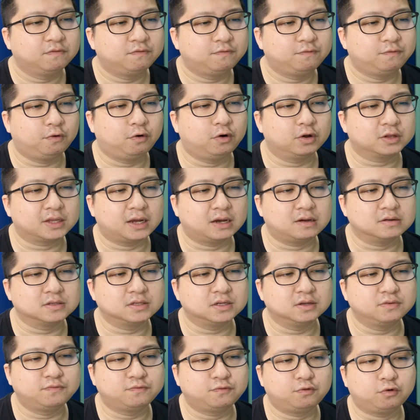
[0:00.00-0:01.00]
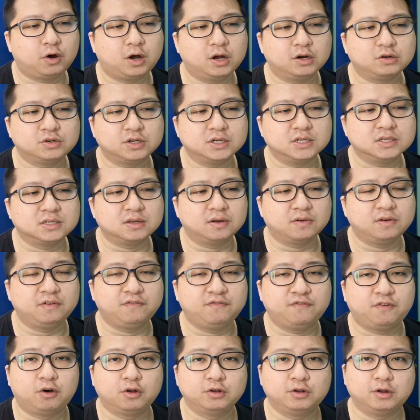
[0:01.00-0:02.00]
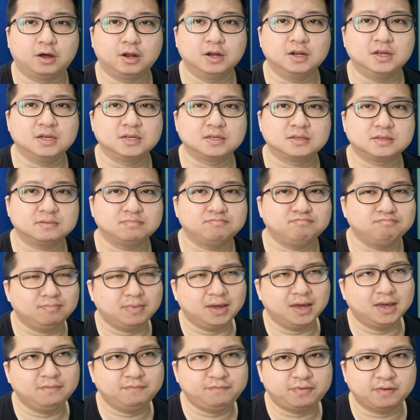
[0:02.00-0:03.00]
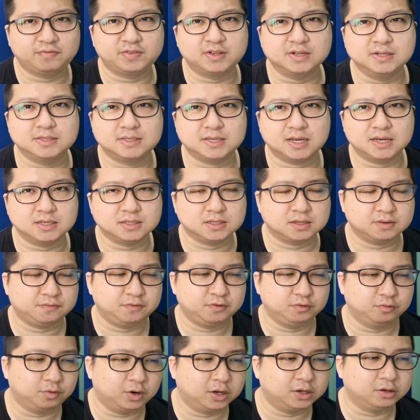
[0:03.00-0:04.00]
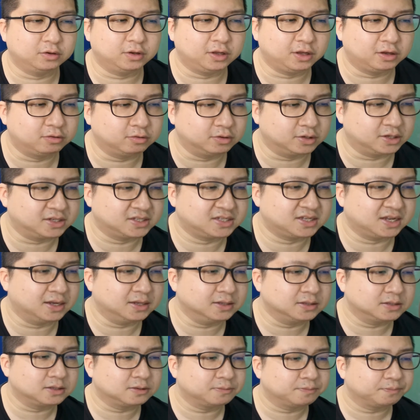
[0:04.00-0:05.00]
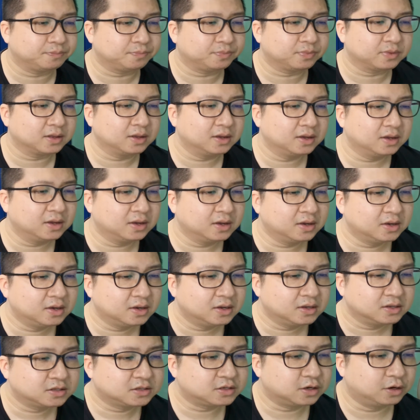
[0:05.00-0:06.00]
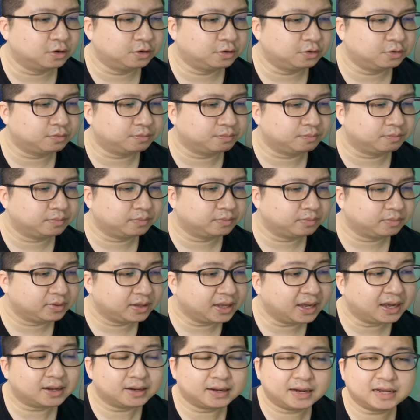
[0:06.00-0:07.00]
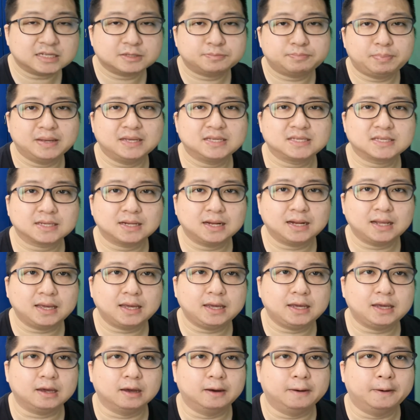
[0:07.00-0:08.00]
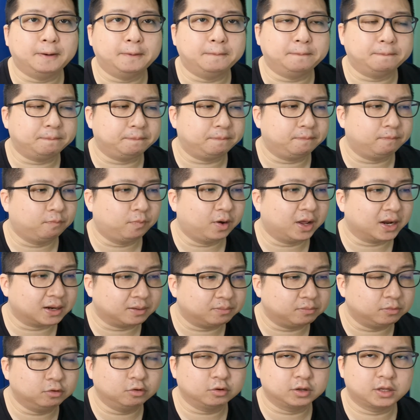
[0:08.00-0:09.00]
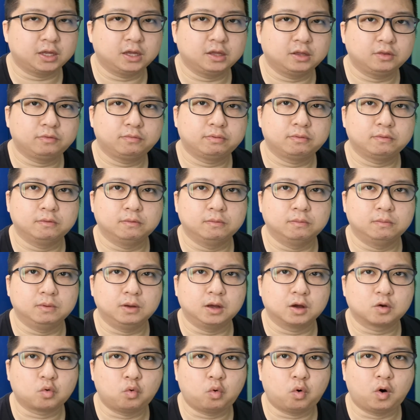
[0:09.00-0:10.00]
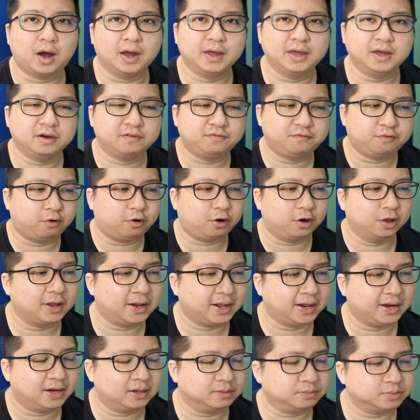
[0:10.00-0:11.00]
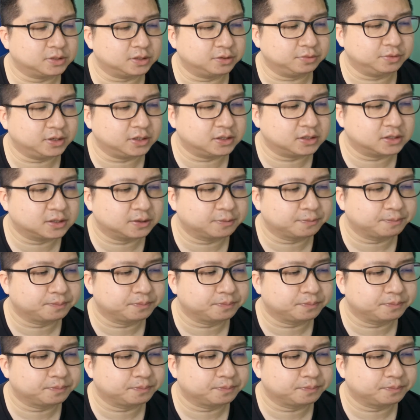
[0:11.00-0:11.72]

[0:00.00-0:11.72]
$4,474.15 if you want to include the cents. So yeah, that's basically what I'm looking to acquire for Online Lab Series.